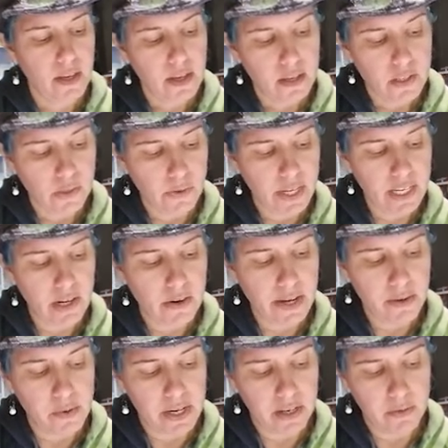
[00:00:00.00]
So I know I
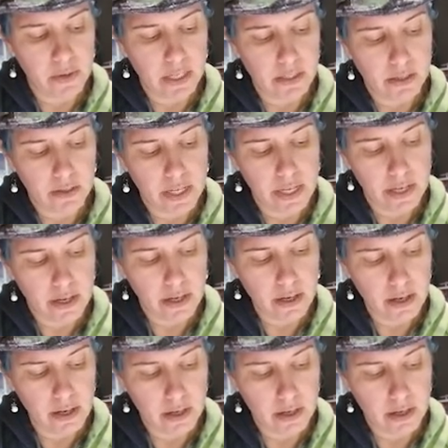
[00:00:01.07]
want a window here.